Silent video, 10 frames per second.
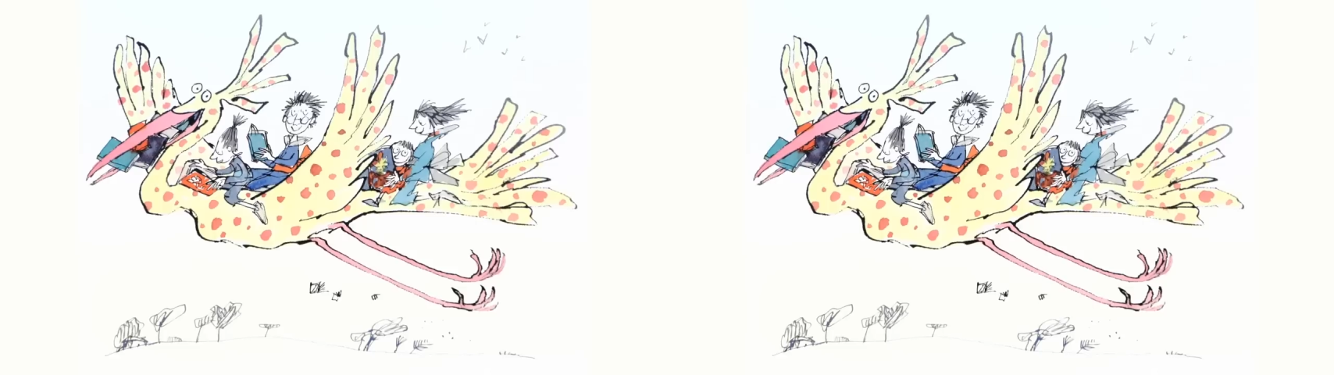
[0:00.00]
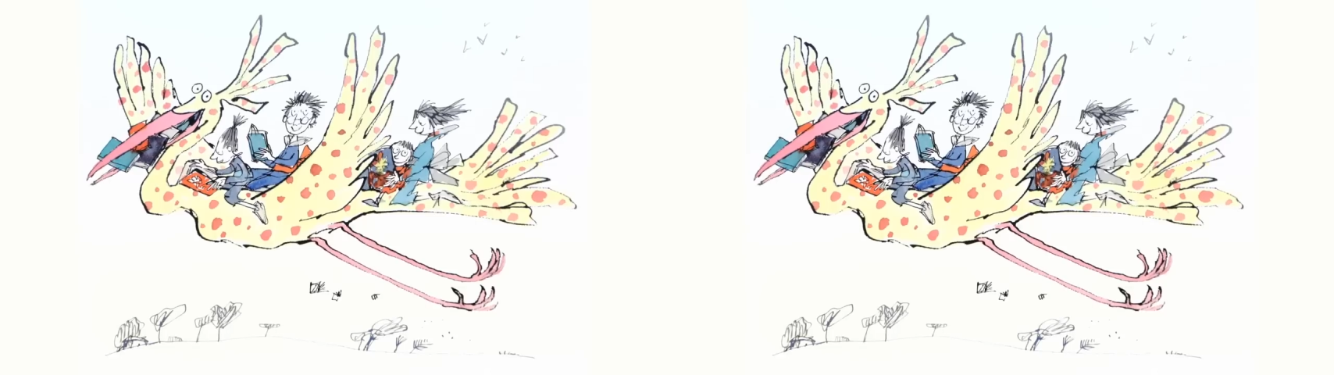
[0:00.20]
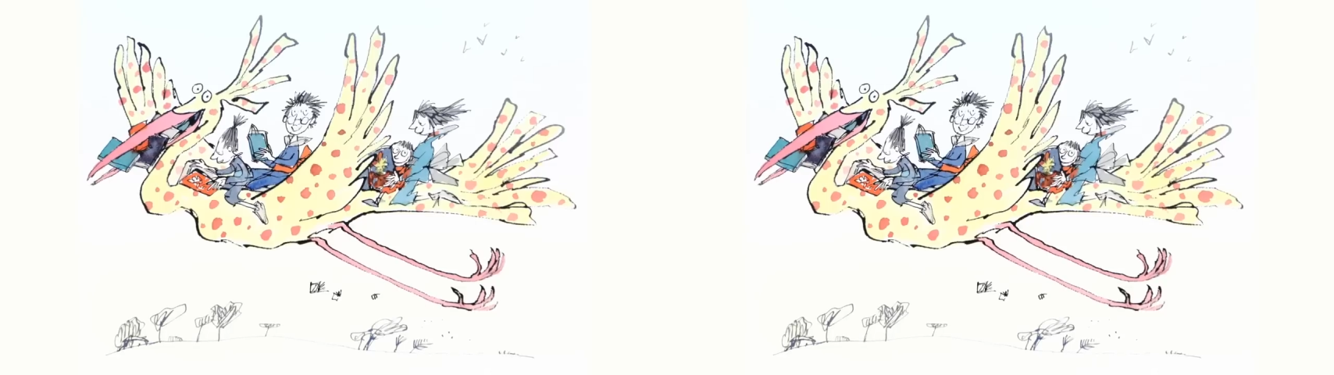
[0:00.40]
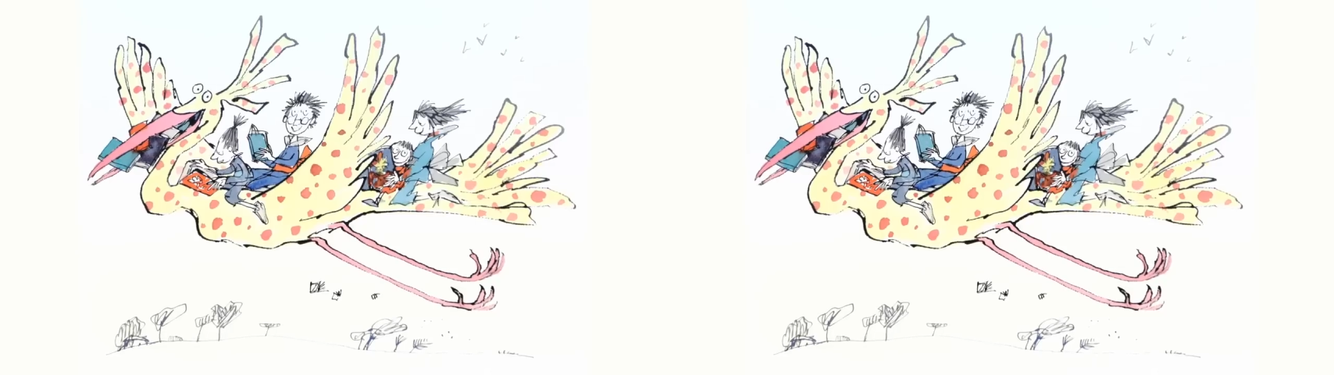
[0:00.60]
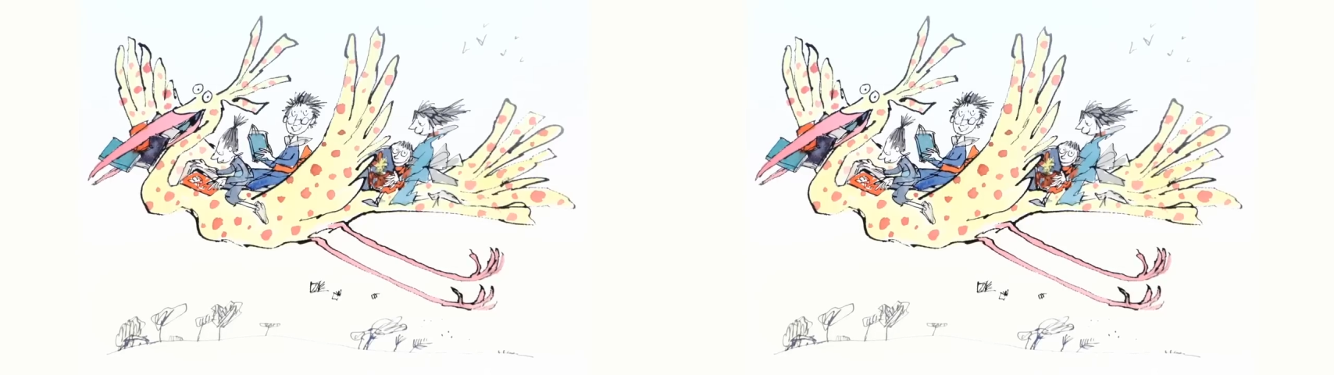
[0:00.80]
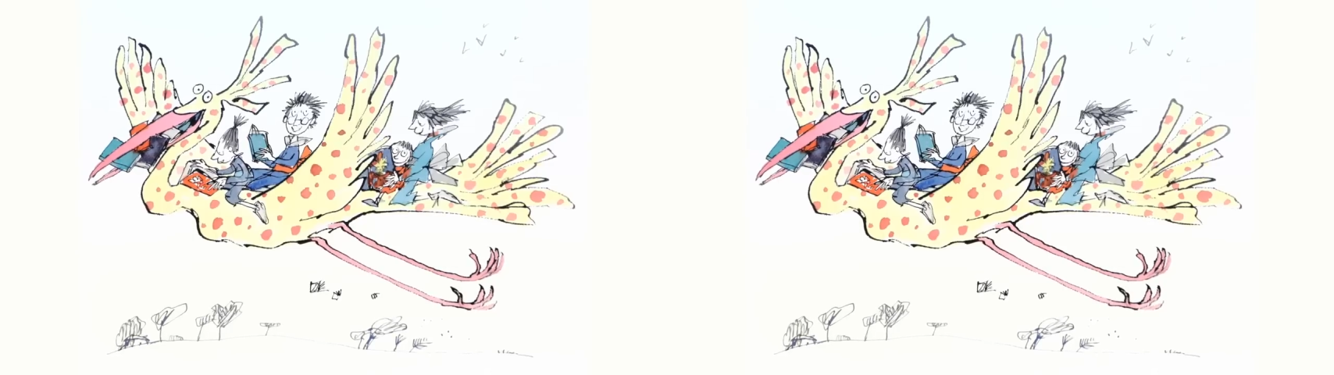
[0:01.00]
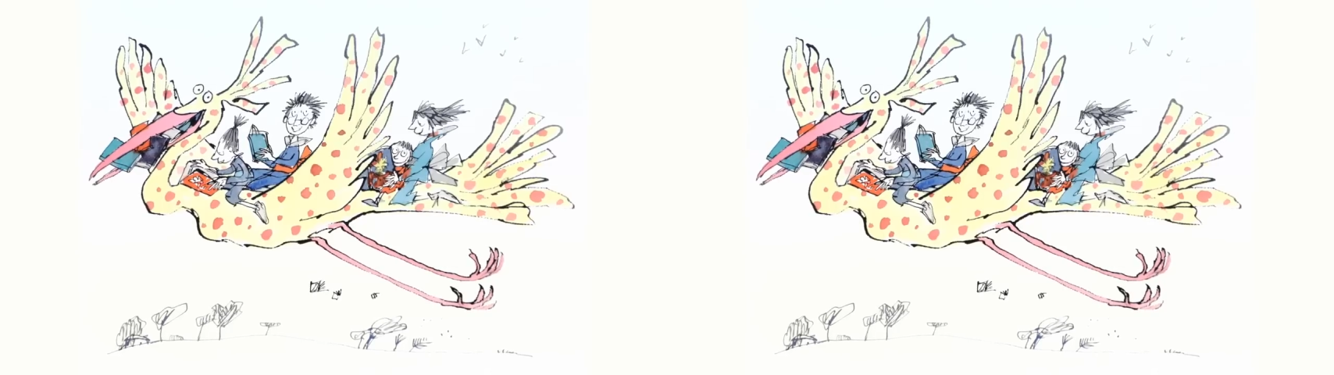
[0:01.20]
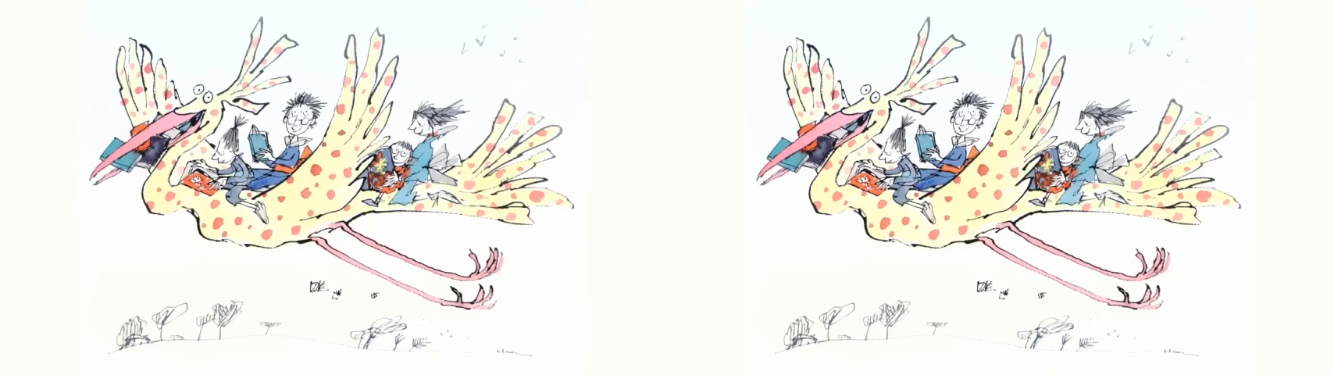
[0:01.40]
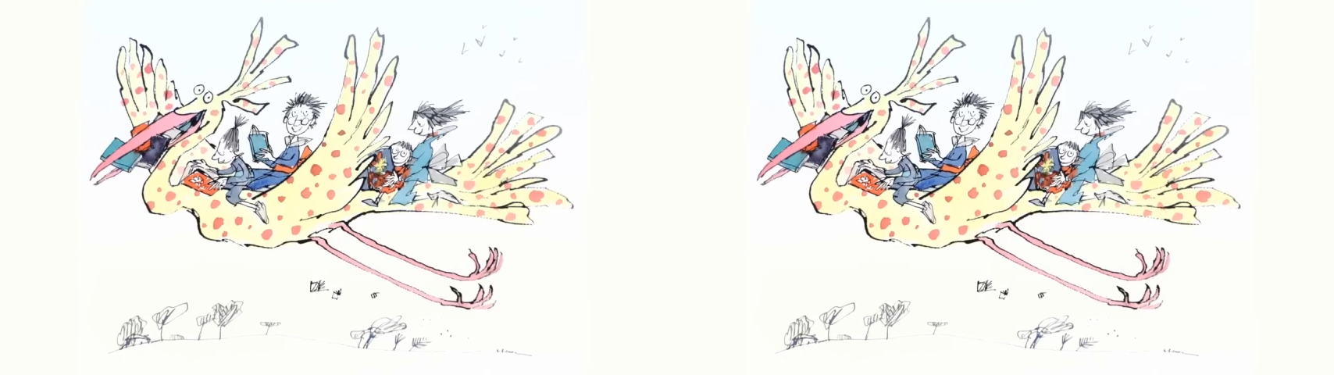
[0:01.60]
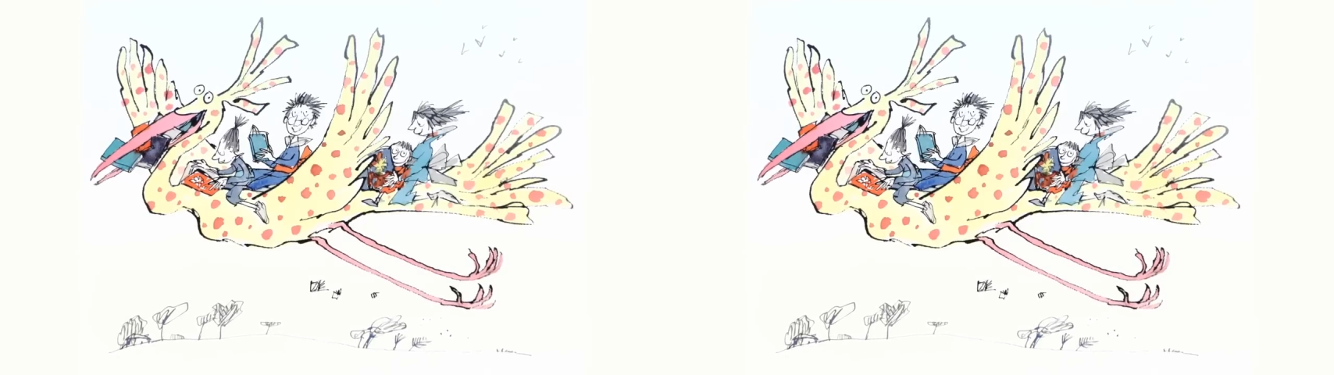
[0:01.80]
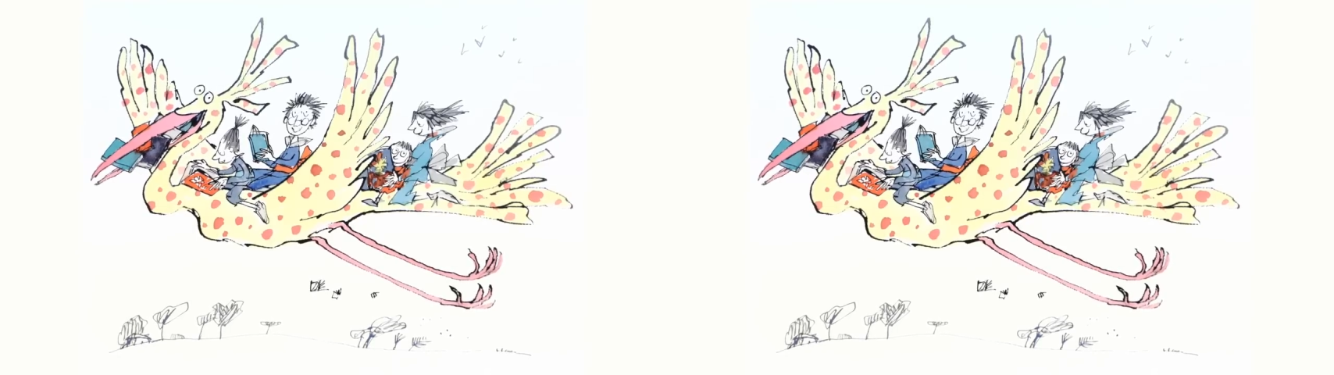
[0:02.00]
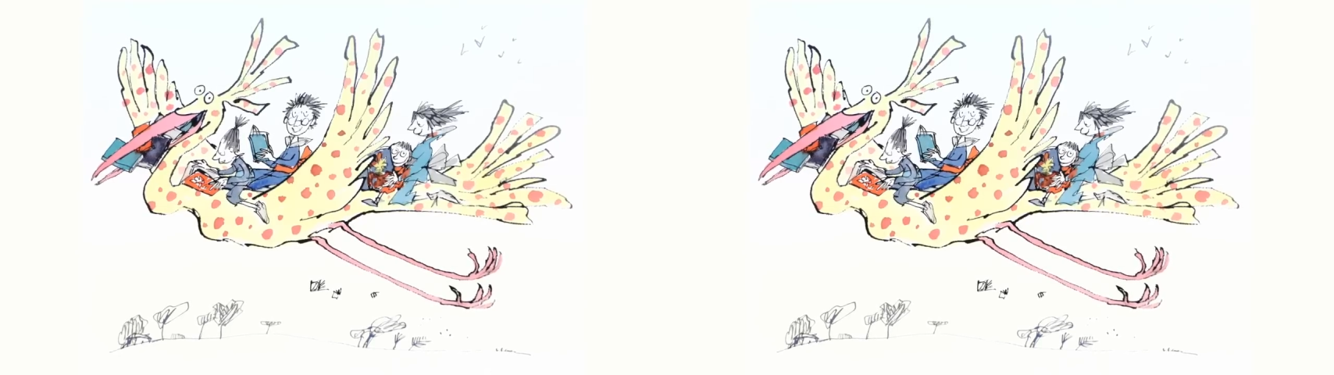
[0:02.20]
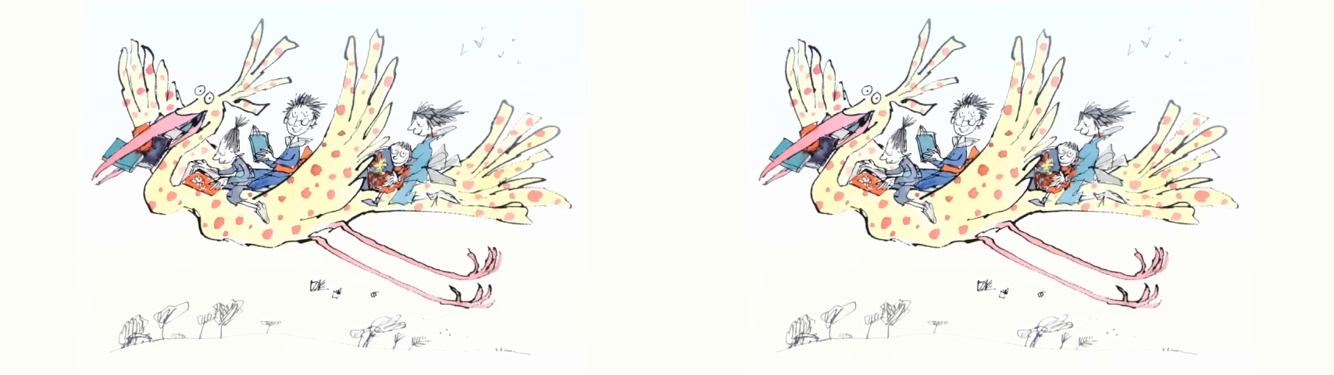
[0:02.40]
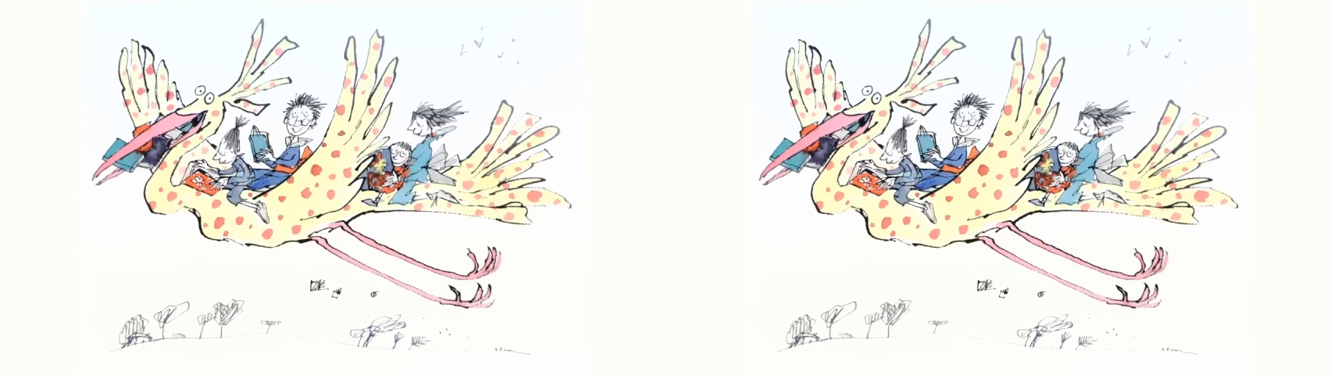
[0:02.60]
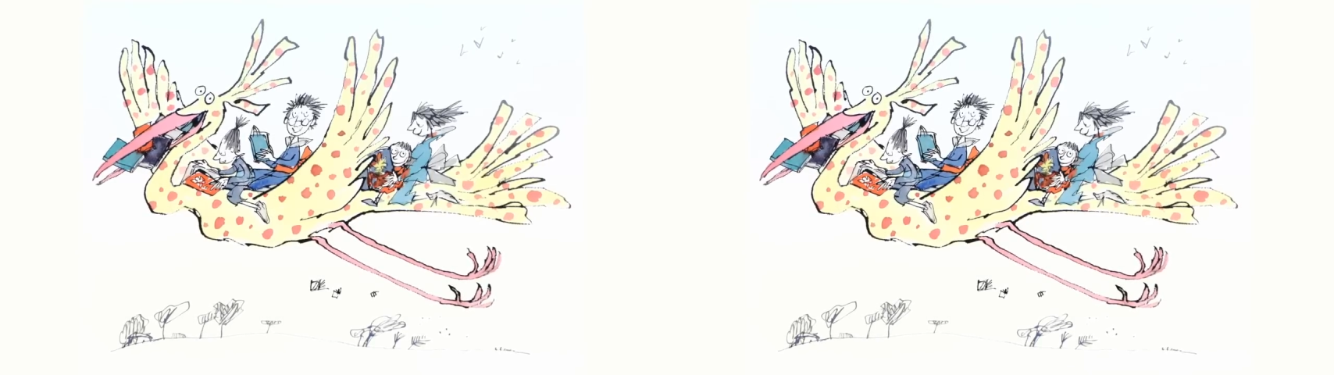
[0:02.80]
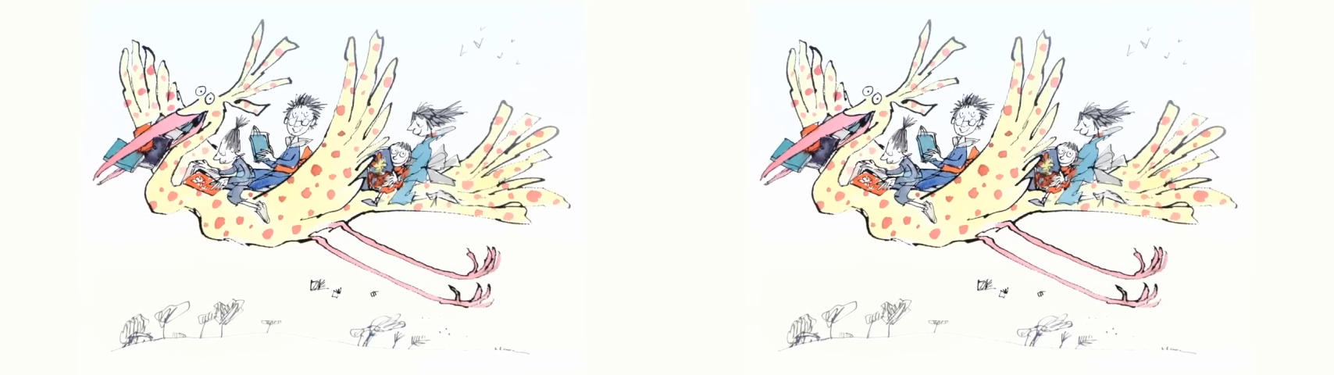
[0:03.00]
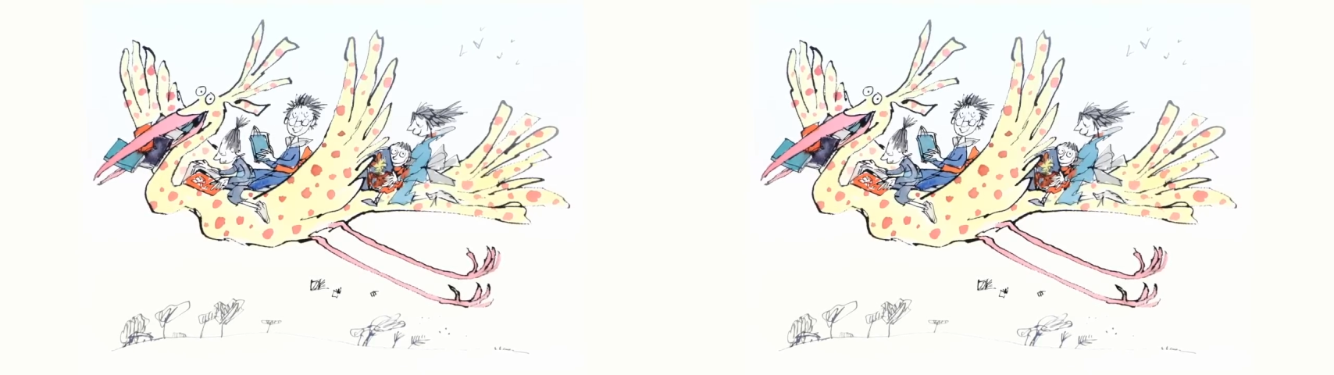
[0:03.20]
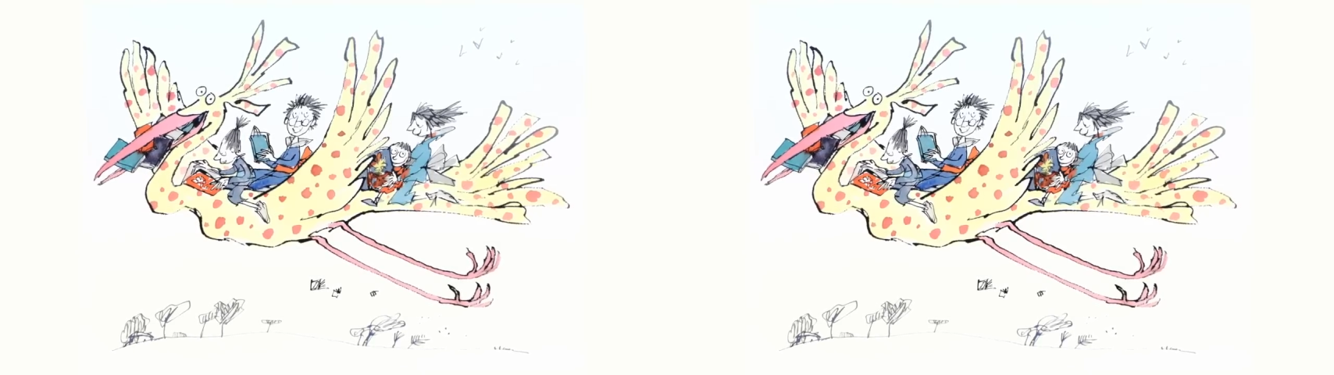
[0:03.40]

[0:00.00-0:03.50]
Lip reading: No face is visible, so there are no lips to read.